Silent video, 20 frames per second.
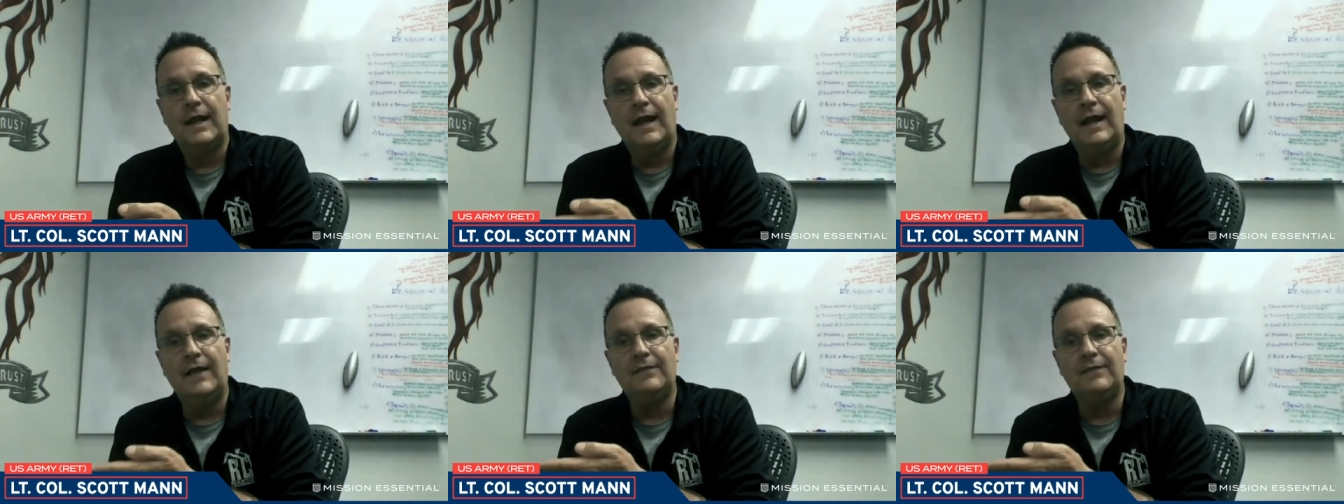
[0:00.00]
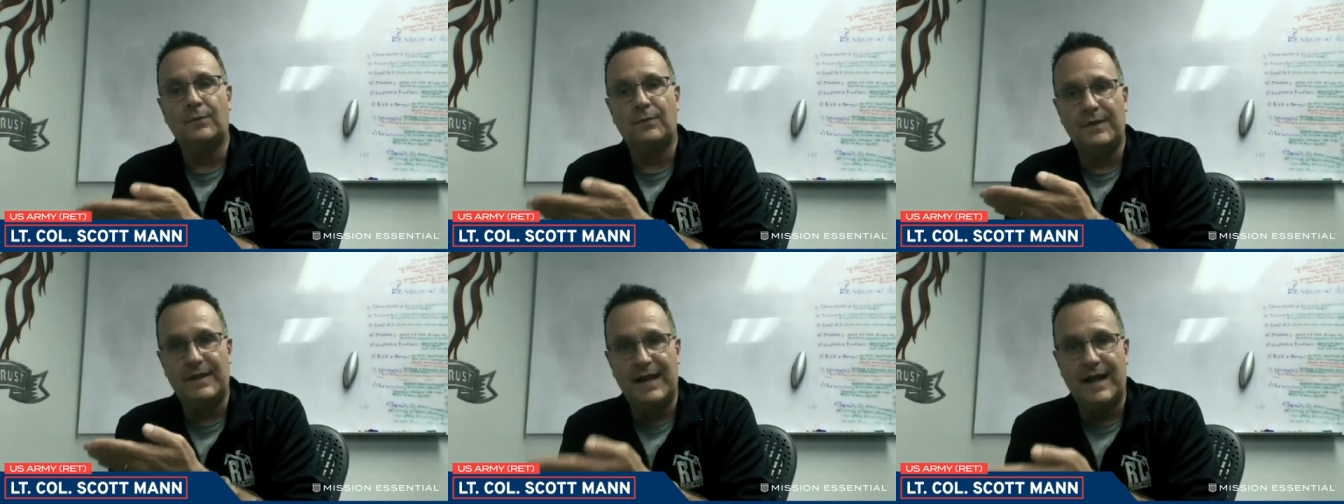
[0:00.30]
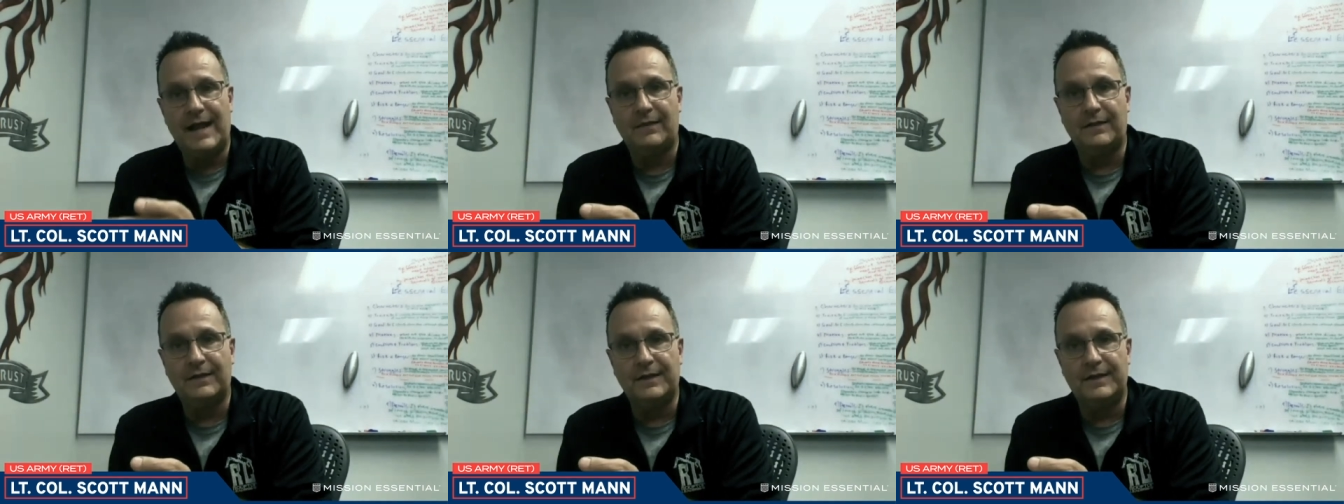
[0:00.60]
And the
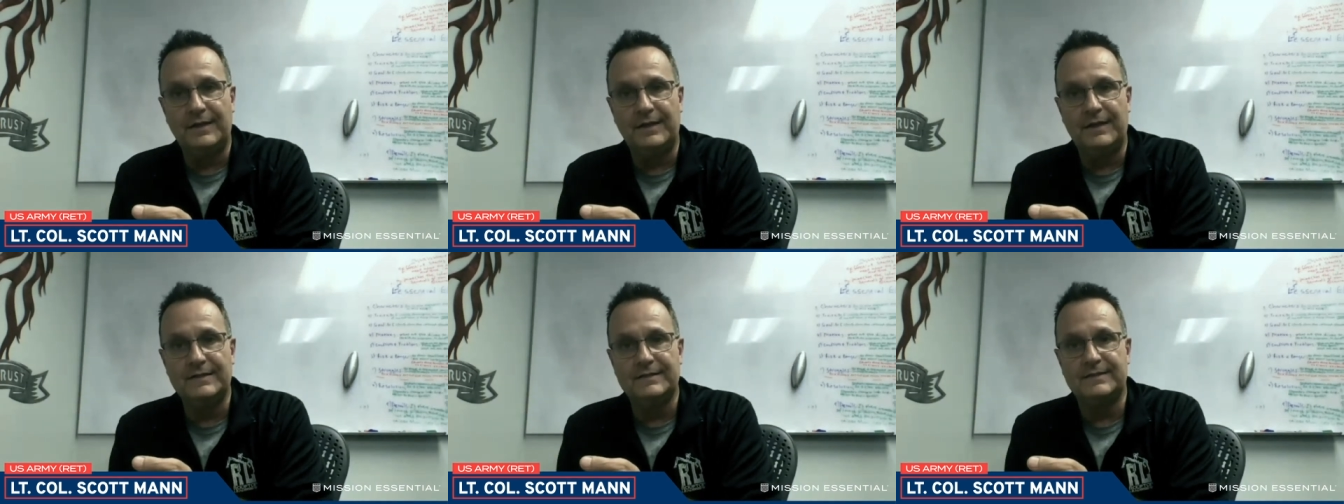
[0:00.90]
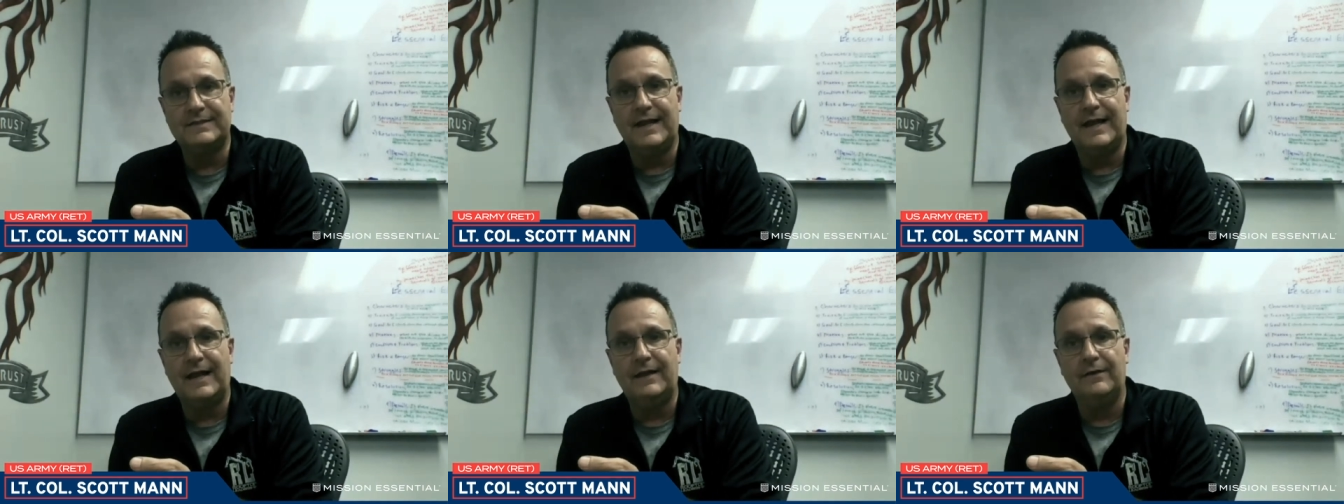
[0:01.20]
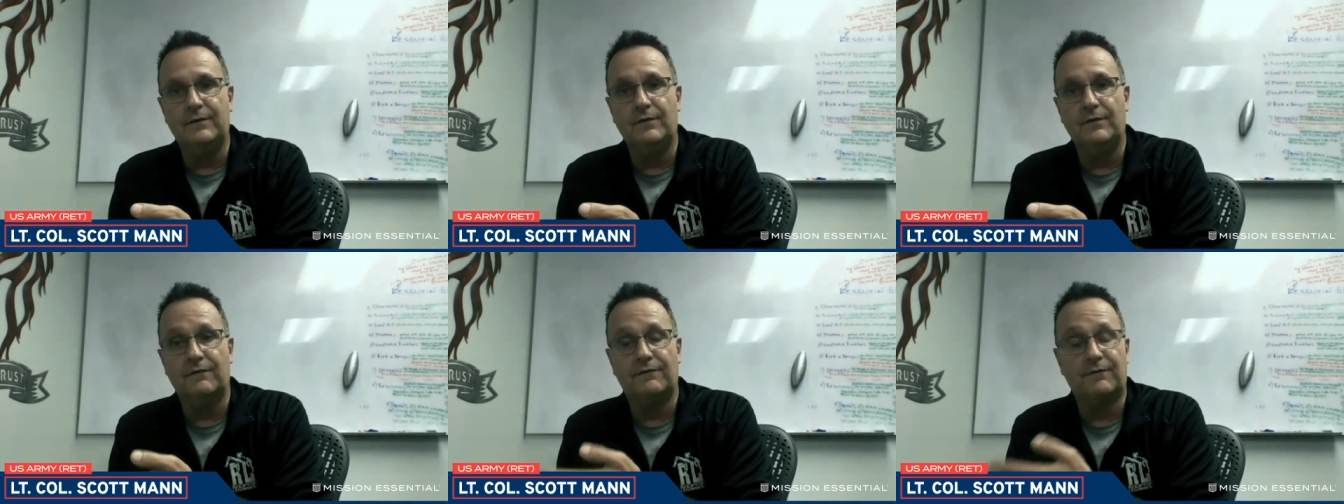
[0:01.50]
reality is
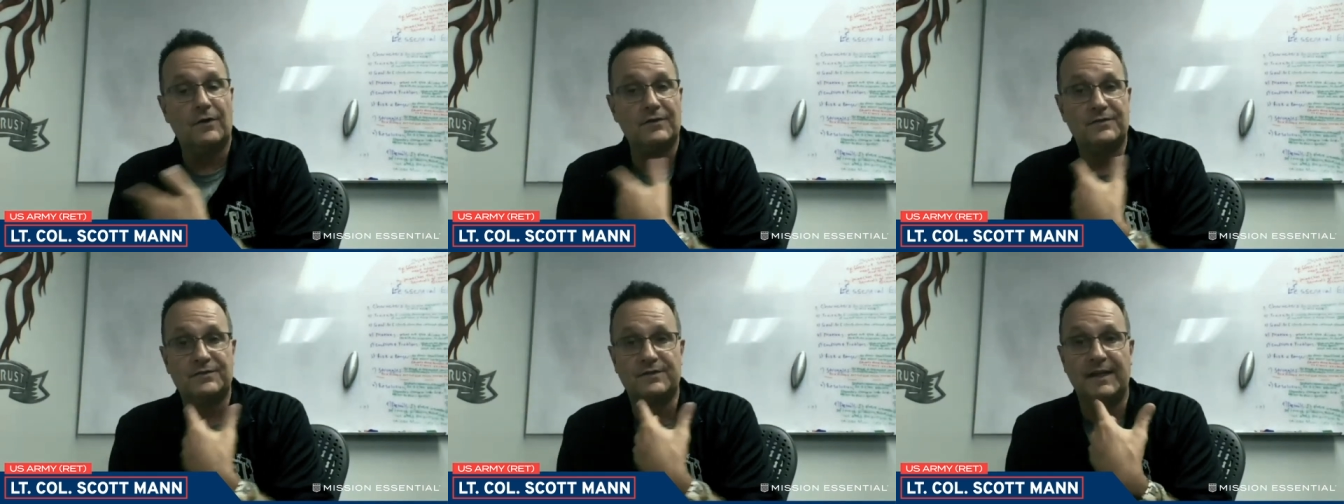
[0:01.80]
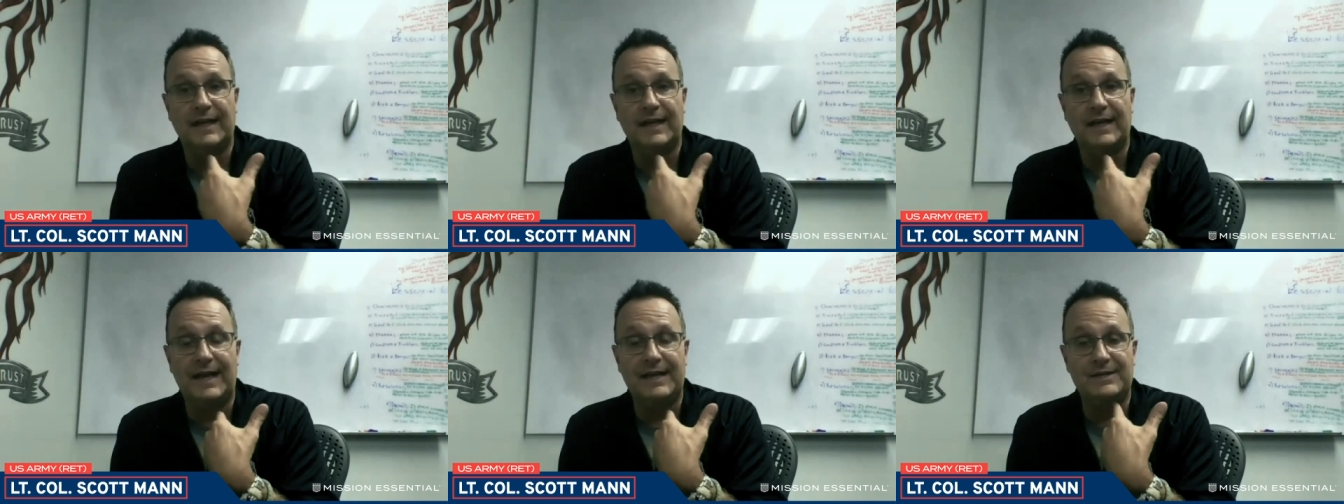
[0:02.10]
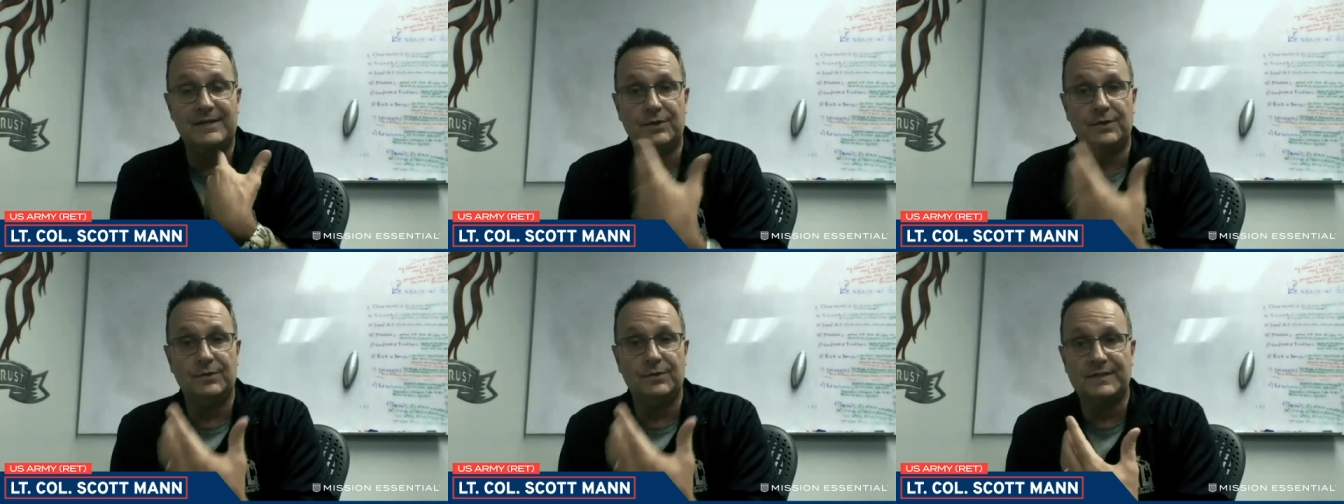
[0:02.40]
that the first thing I
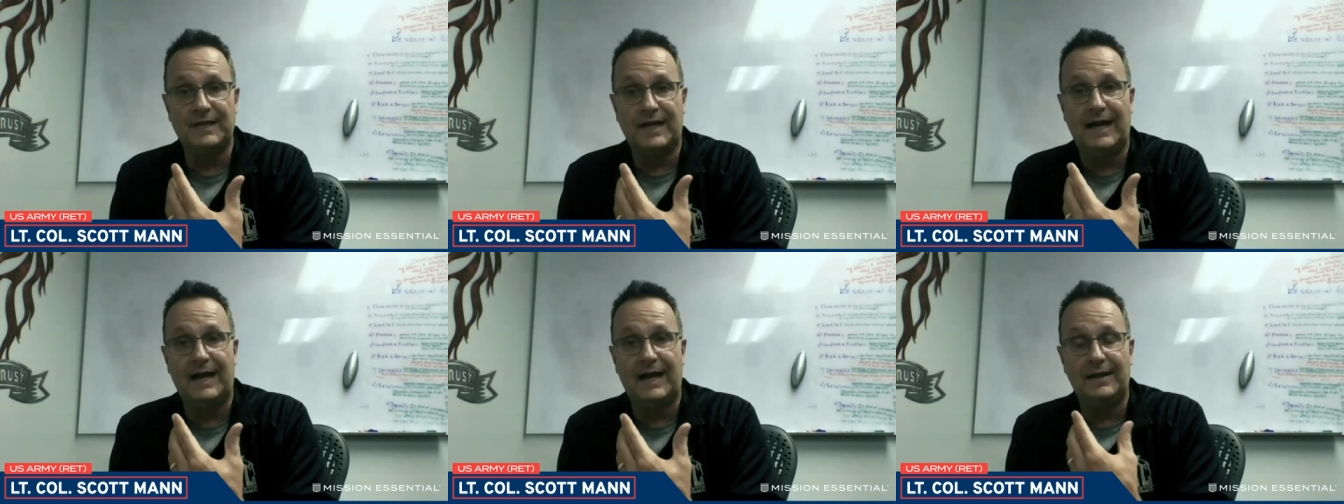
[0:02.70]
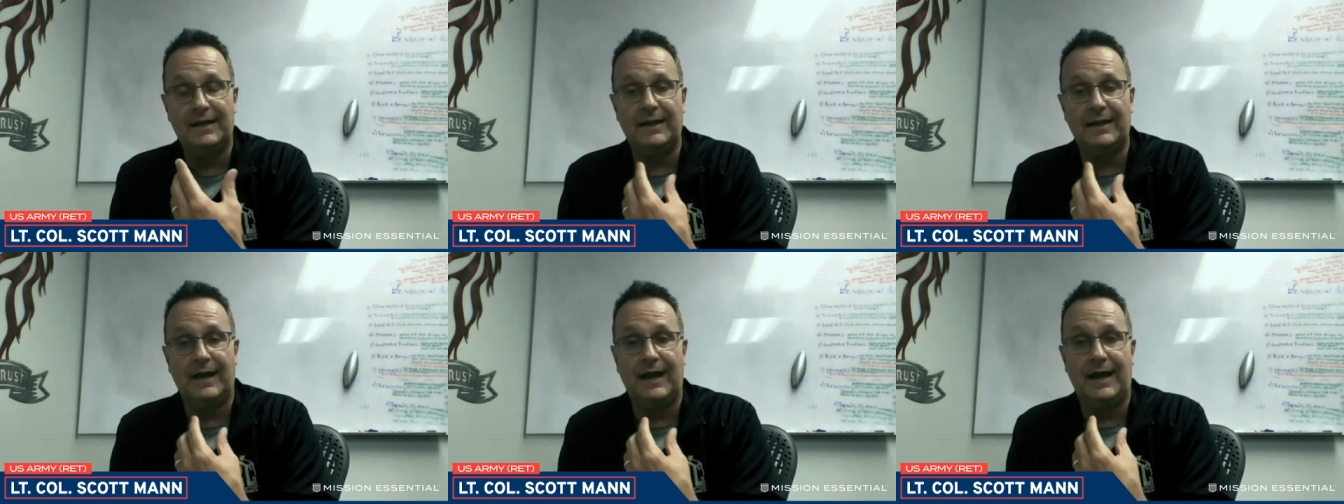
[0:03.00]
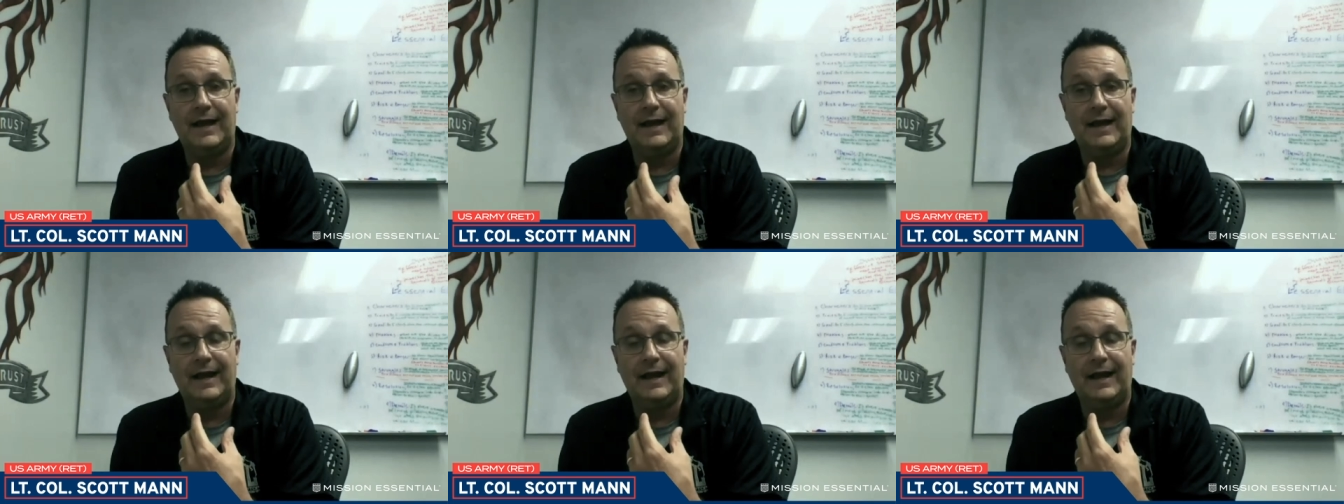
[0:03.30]
do is I I,